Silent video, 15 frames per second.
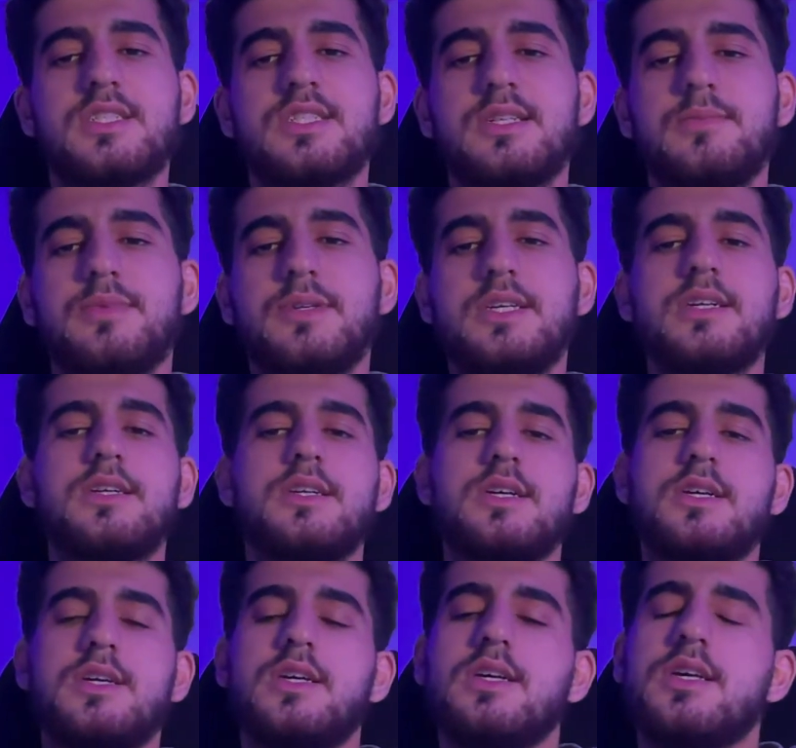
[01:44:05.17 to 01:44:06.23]
CP.
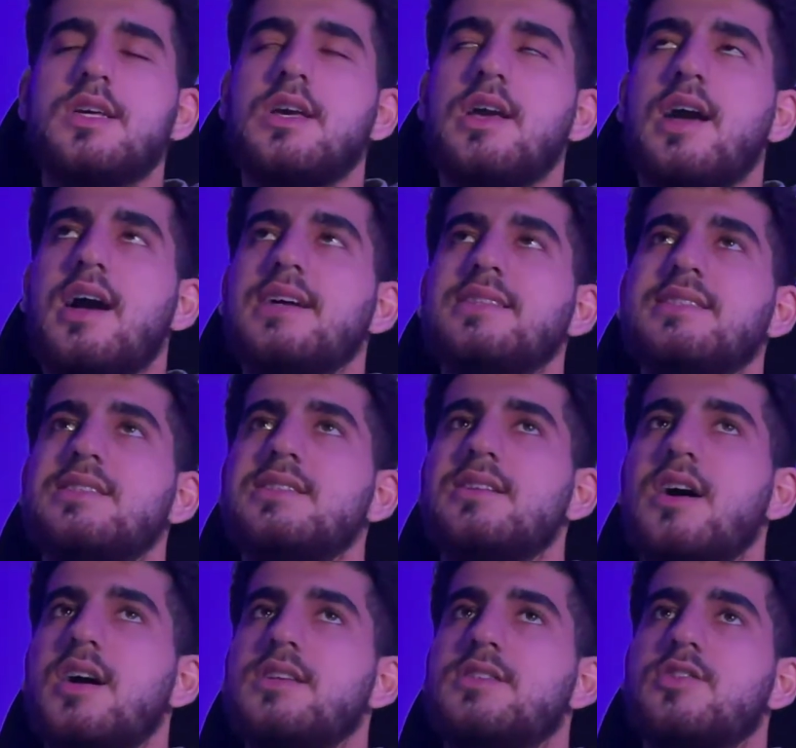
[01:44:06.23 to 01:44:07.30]
And
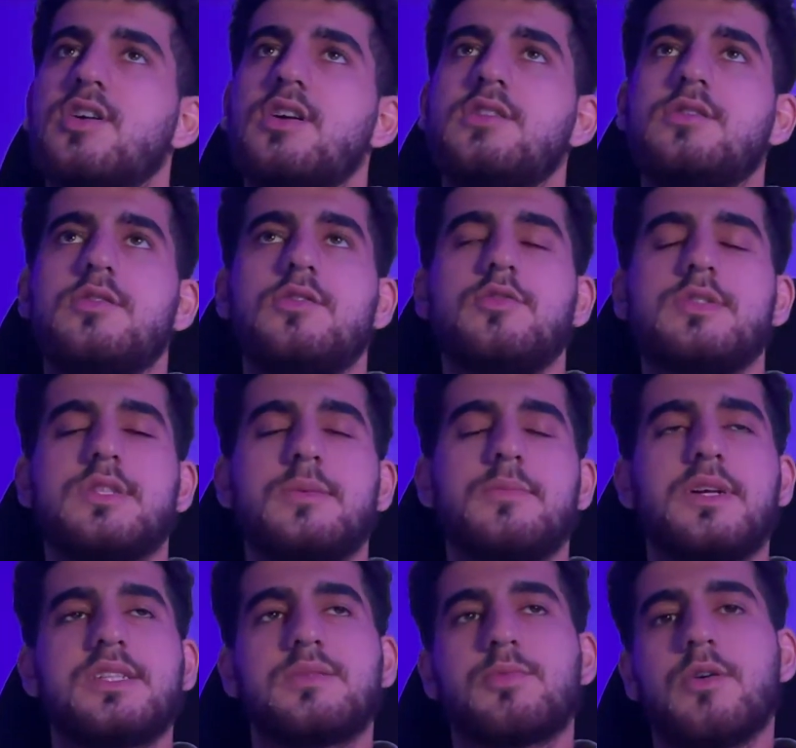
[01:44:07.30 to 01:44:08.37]
I tried to use the
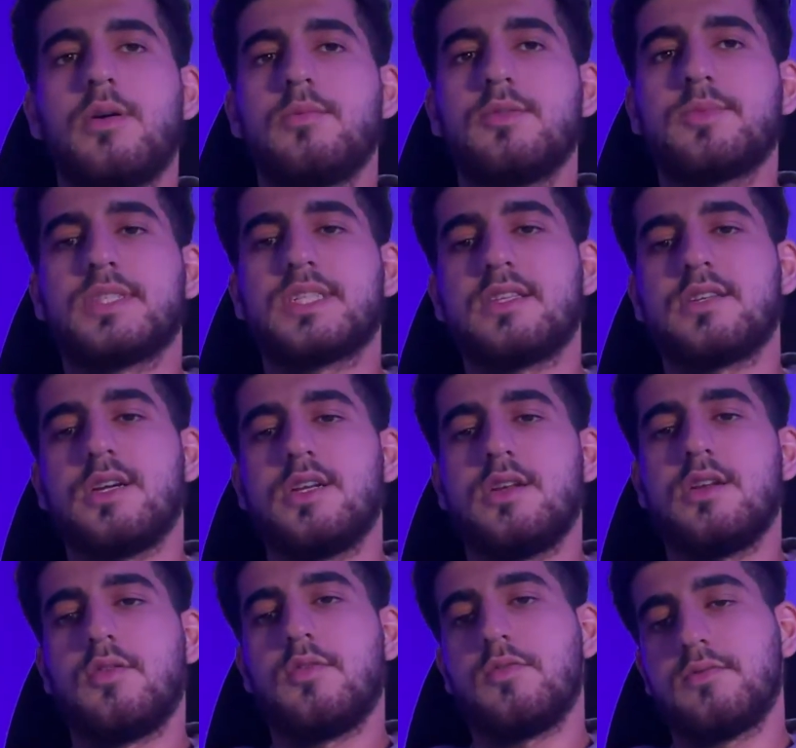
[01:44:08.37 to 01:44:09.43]
best problems that I
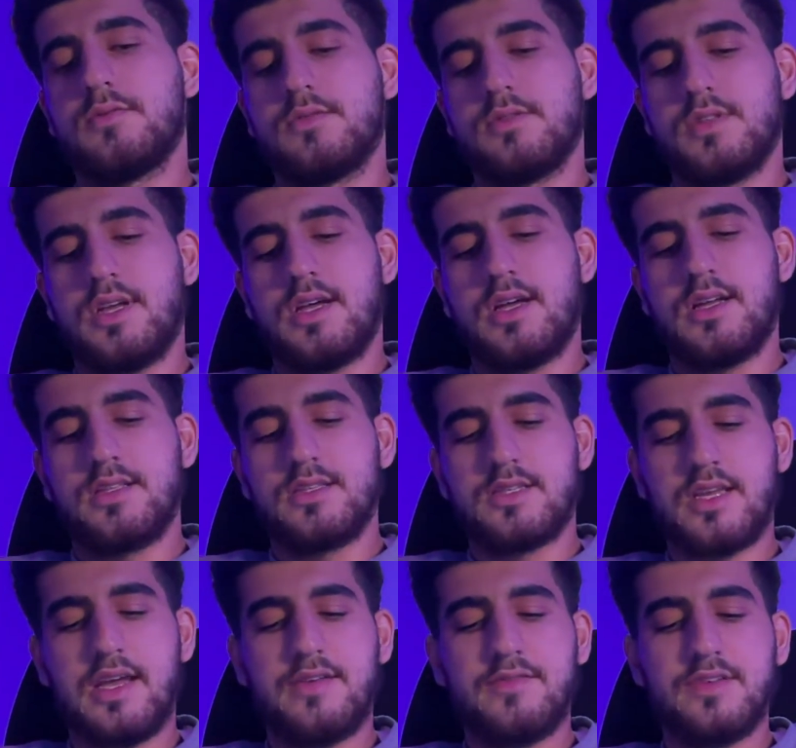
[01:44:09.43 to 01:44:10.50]
know and
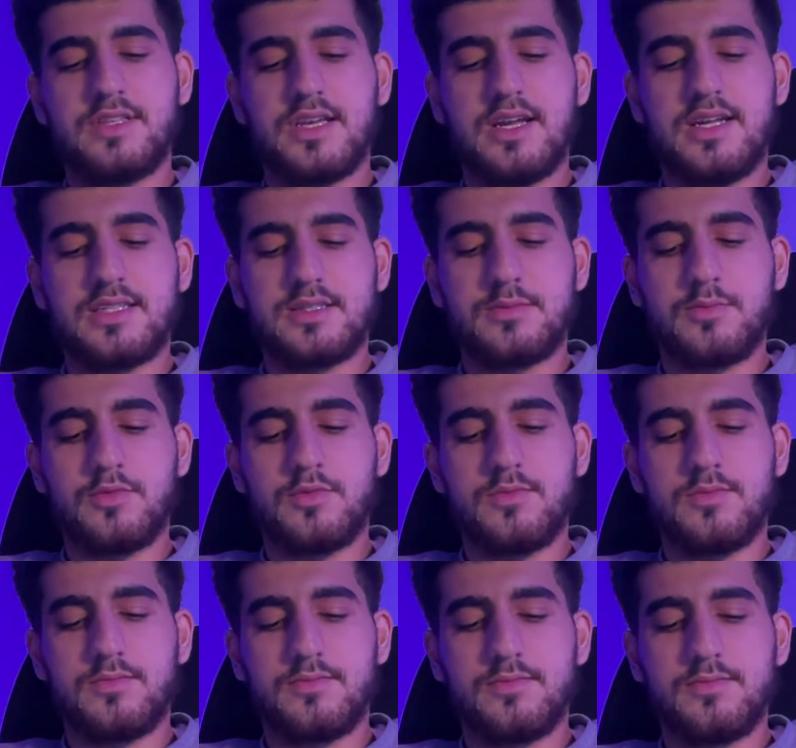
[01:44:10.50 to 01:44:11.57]
have it as
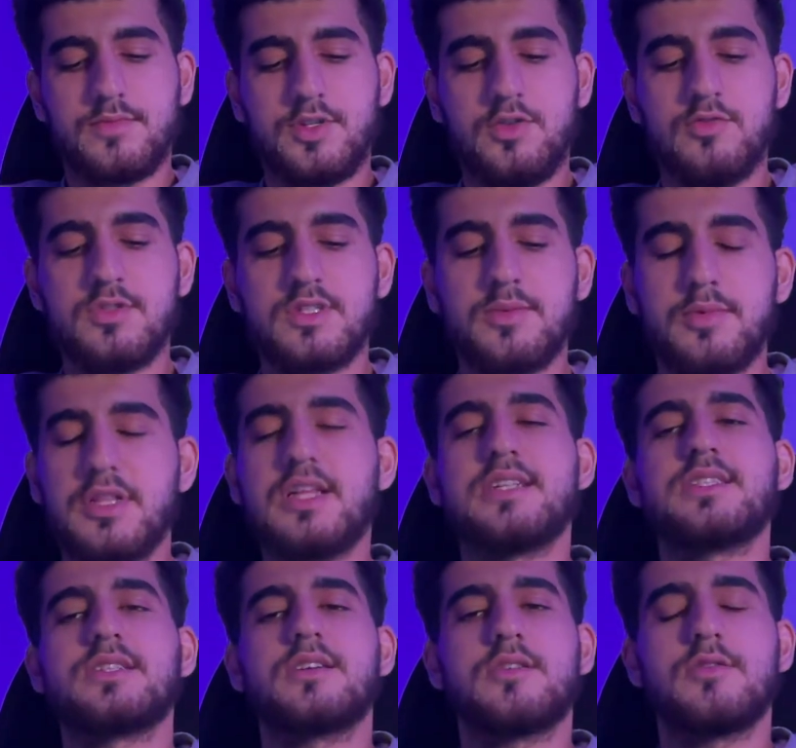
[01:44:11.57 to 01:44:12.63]
usable
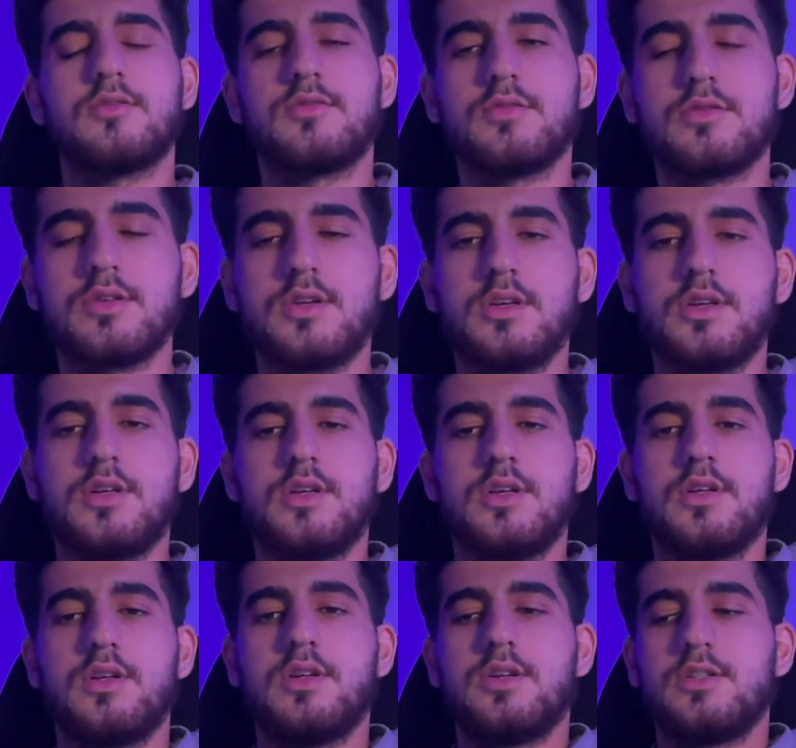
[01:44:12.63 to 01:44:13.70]
as I could.
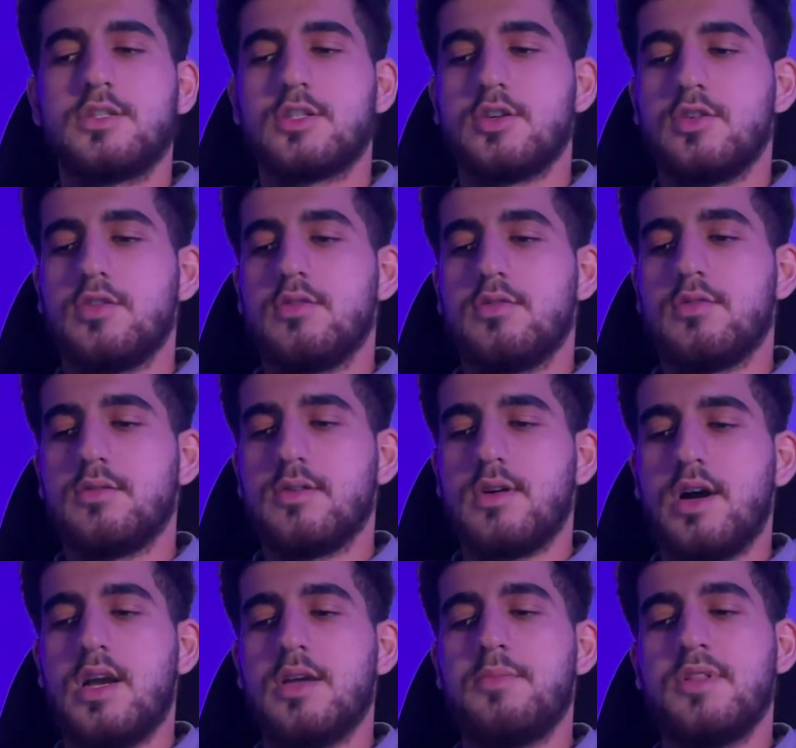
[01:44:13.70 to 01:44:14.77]
So
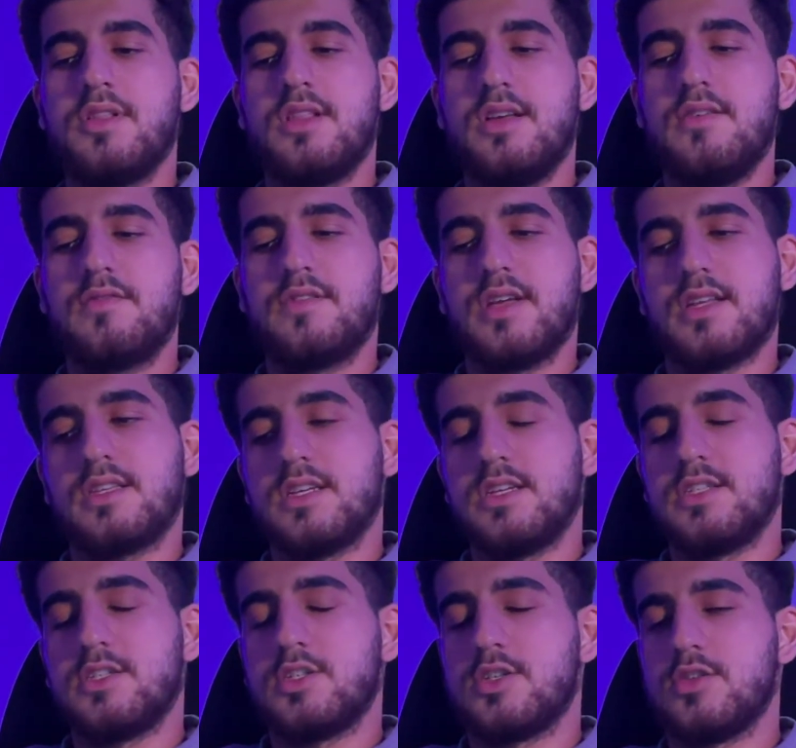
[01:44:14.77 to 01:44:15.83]
I believe that
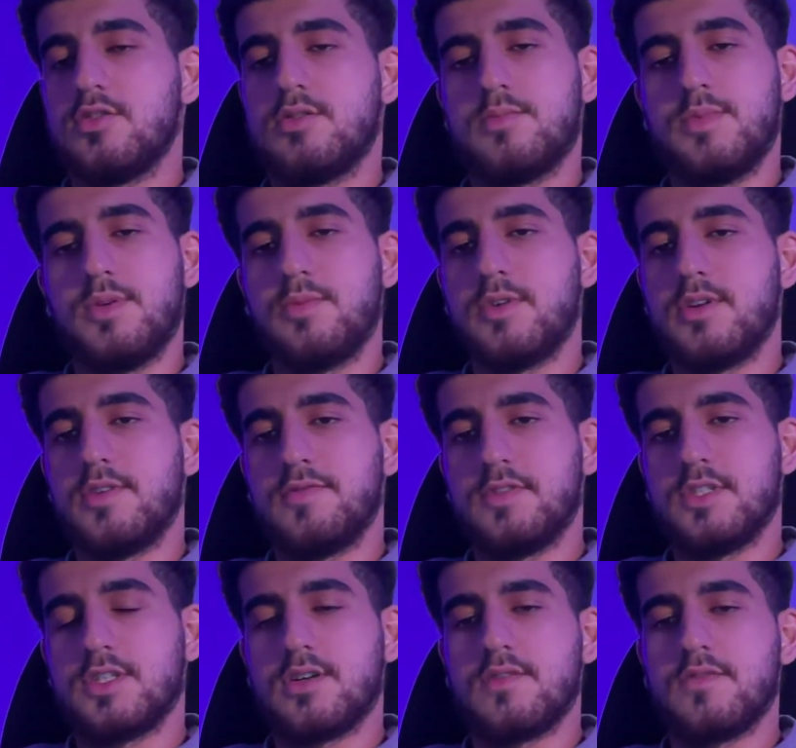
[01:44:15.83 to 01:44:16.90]
it should be
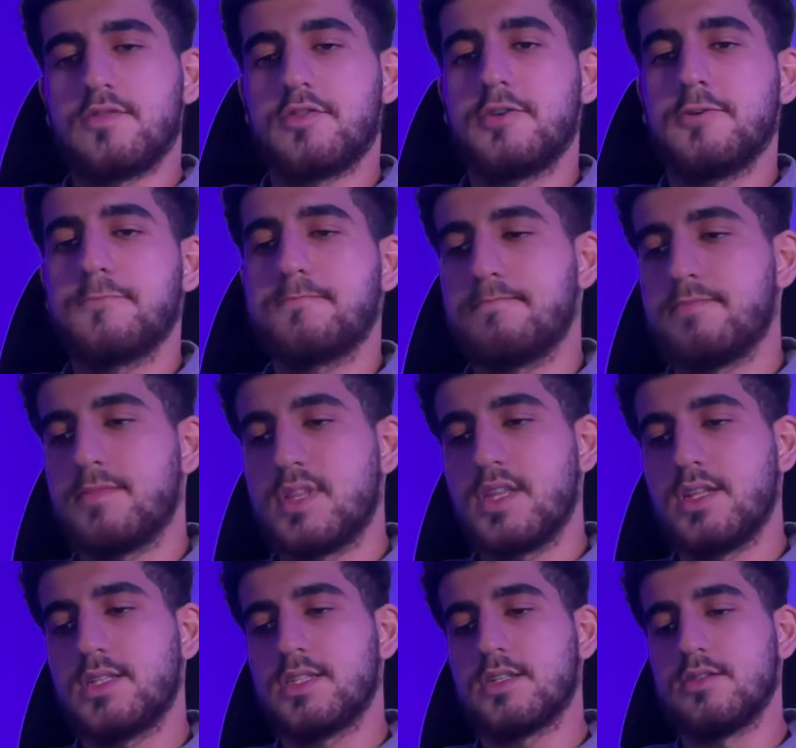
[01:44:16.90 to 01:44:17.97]
beneficial for you.
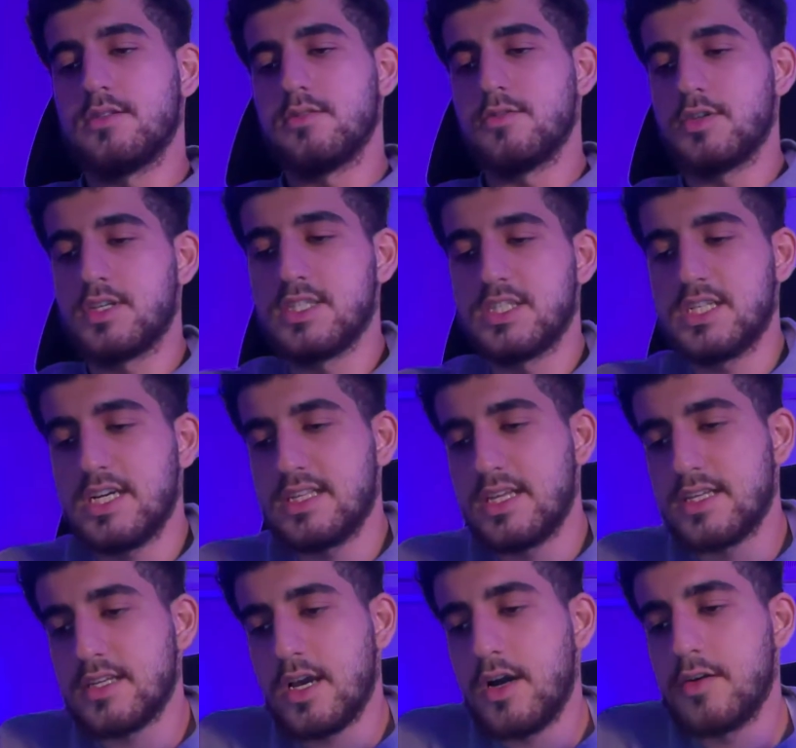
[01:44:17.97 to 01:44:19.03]
So you can check
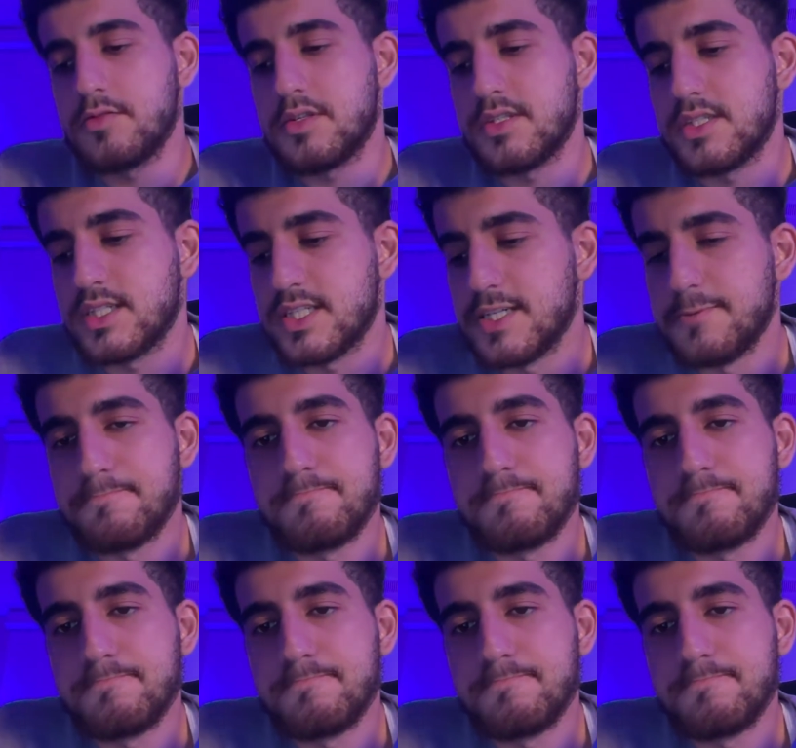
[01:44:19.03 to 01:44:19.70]
that out and see.